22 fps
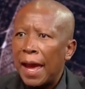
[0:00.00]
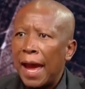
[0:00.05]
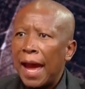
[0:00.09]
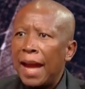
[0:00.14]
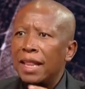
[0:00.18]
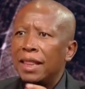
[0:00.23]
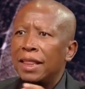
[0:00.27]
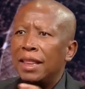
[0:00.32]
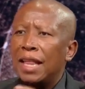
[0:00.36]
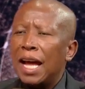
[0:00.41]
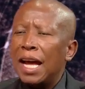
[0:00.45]

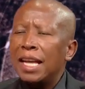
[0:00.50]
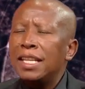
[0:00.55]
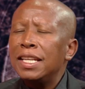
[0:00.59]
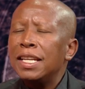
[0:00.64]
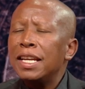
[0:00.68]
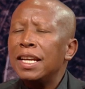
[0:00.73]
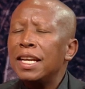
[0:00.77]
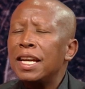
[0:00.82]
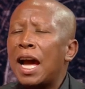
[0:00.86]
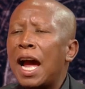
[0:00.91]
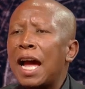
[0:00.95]
And
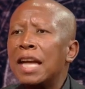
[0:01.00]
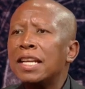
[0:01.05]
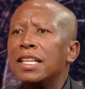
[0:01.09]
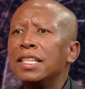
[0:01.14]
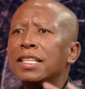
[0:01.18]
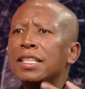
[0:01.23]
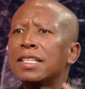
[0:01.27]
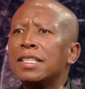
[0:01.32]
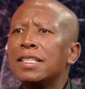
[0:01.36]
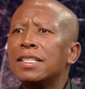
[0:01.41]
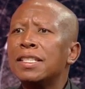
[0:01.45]
that, I
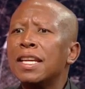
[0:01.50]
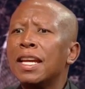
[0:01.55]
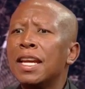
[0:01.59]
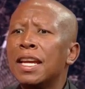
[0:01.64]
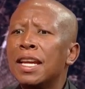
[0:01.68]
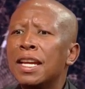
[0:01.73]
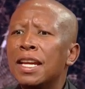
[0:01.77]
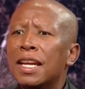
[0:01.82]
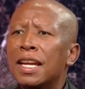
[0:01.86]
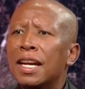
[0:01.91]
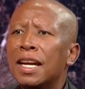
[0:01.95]
didn't
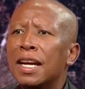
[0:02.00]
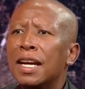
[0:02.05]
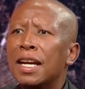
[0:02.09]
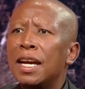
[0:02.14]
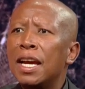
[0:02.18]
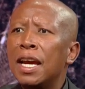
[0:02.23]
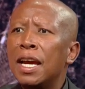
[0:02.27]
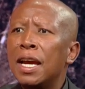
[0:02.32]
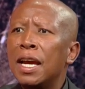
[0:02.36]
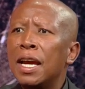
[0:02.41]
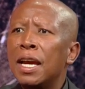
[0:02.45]
say
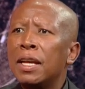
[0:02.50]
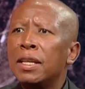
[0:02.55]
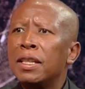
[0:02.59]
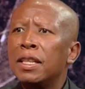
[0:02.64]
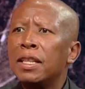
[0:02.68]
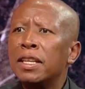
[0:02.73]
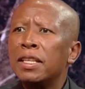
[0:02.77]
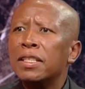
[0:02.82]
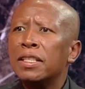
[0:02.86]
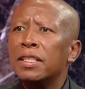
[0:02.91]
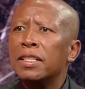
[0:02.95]

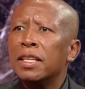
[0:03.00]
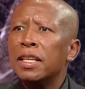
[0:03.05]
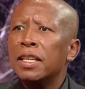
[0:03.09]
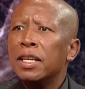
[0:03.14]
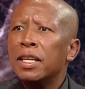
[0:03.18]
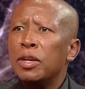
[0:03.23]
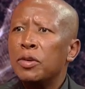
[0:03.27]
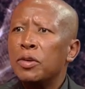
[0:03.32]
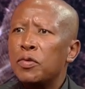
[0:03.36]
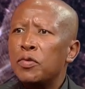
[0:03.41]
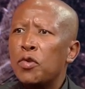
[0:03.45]
this
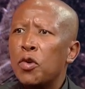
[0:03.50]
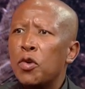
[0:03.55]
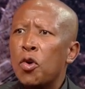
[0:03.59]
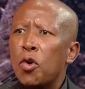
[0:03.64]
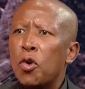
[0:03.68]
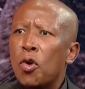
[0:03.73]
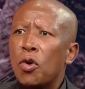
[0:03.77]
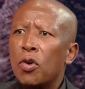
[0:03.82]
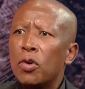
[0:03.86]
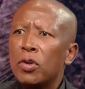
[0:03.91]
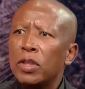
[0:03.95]

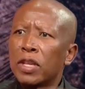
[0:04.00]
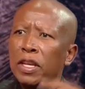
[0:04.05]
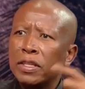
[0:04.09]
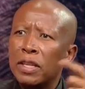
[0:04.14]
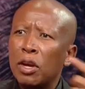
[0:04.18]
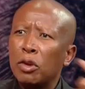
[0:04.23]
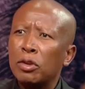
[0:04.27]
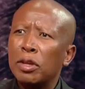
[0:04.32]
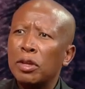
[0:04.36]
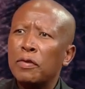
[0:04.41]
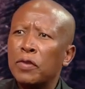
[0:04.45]
for the
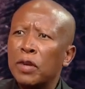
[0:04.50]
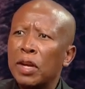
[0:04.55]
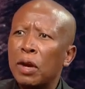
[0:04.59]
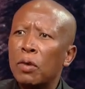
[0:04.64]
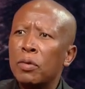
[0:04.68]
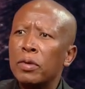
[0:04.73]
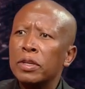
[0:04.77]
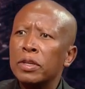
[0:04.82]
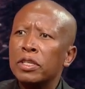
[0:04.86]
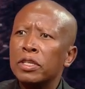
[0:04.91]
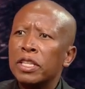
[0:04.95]
South Africa.
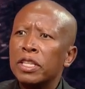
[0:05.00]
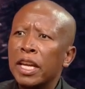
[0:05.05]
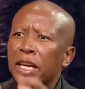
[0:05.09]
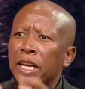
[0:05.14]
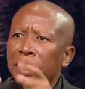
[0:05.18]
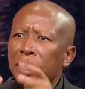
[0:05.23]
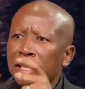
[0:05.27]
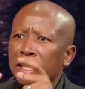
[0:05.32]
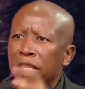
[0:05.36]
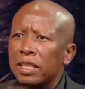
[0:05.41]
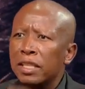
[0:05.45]
We were
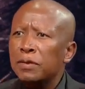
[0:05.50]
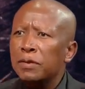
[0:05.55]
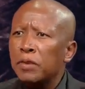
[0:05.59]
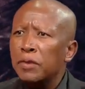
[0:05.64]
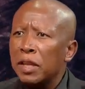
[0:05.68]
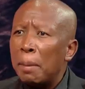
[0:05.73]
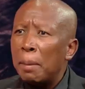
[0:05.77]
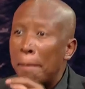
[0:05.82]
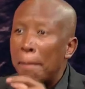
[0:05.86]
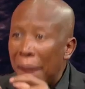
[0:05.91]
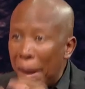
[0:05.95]
saying this
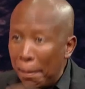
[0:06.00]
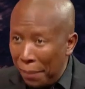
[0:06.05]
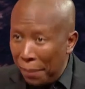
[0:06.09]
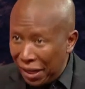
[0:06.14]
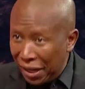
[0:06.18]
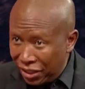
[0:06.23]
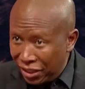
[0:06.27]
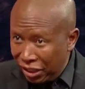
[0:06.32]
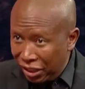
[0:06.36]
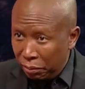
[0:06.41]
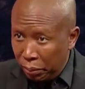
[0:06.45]
for the
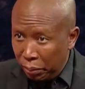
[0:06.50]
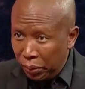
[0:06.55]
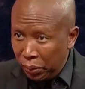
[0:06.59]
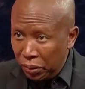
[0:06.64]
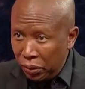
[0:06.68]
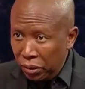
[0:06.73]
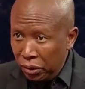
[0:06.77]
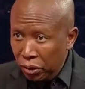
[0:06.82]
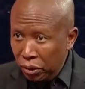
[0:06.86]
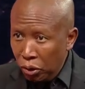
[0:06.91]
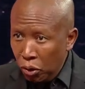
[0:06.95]
membership
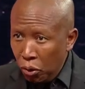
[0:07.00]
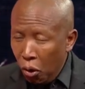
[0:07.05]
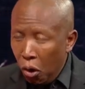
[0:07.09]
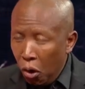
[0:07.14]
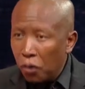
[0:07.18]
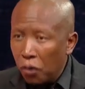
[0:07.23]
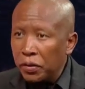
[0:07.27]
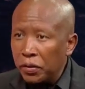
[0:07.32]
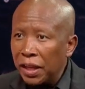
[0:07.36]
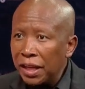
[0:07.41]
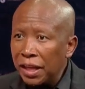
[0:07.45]

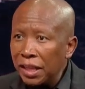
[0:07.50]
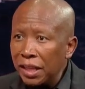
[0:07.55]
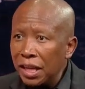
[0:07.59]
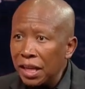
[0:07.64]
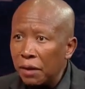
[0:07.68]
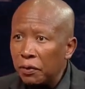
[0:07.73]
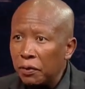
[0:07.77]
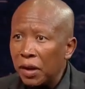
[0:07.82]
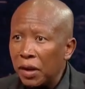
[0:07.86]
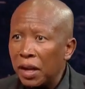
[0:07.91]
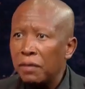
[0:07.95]
of the
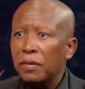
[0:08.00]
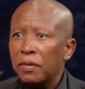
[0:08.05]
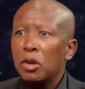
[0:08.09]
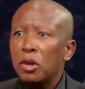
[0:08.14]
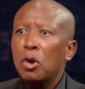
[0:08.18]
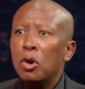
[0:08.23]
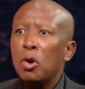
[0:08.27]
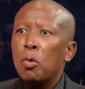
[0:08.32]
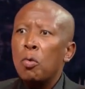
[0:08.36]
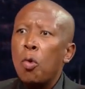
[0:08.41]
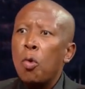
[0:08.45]
EFF.
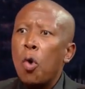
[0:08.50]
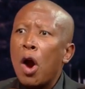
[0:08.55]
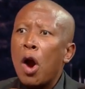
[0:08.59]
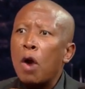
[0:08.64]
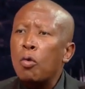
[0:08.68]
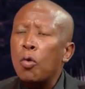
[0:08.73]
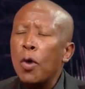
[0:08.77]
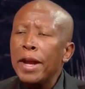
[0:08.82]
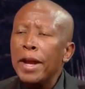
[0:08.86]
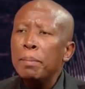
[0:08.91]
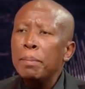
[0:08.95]
We are
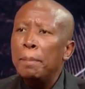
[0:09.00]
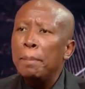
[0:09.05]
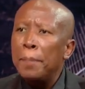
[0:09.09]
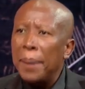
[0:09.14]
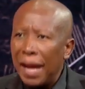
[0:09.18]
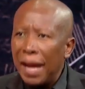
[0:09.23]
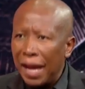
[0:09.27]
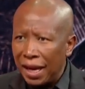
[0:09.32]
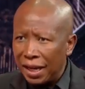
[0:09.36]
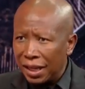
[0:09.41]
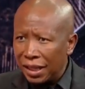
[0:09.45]
going
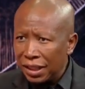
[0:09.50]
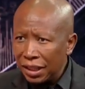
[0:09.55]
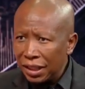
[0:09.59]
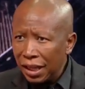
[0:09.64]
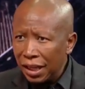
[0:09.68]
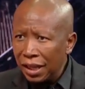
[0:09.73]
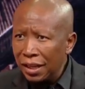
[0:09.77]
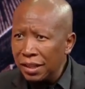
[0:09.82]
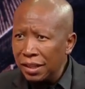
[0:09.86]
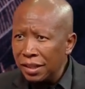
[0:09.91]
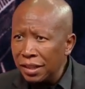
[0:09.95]
back
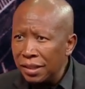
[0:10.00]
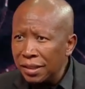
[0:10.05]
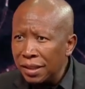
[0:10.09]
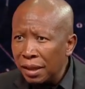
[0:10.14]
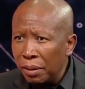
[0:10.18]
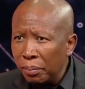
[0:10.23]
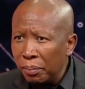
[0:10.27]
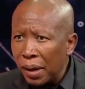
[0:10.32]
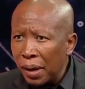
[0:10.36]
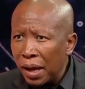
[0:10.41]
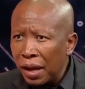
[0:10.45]
in
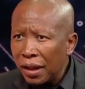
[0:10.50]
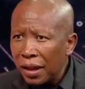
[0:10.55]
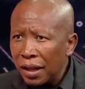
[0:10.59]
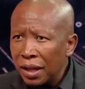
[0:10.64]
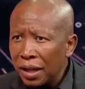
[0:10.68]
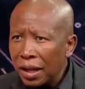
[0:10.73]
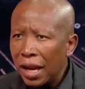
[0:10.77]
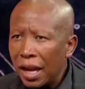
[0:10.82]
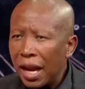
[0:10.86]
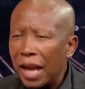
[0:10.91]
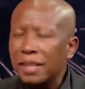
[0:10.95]
December
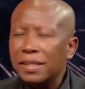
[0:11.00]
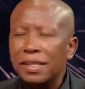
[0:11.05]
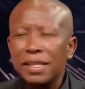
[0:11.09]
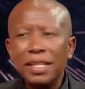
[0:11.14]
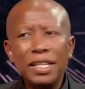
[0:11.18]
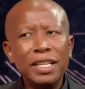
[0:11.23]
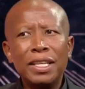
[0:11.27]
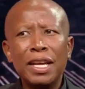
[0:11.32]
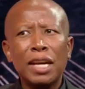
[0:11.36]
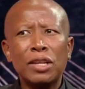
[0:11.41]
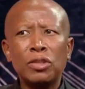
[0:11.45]
as
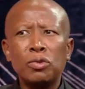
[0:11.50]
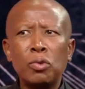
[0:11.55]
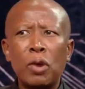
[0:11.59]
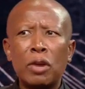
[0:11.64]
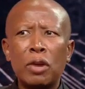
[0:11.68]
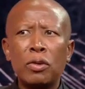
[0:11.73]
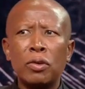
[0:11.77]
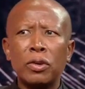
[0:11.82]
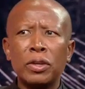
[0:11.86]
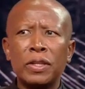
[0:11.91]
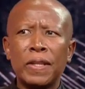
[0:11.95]
leaders who
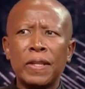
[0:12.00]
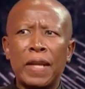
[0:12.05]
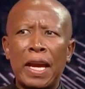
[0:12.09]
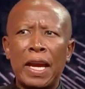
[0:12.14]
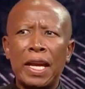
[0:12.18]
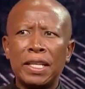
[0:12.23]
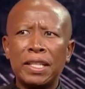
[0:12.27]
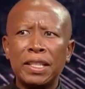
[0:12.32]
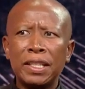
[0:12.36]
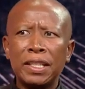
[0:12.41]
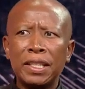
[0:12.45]
are not
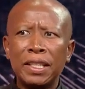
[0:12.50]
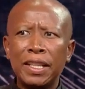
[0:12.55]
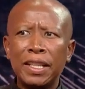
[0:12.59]
scared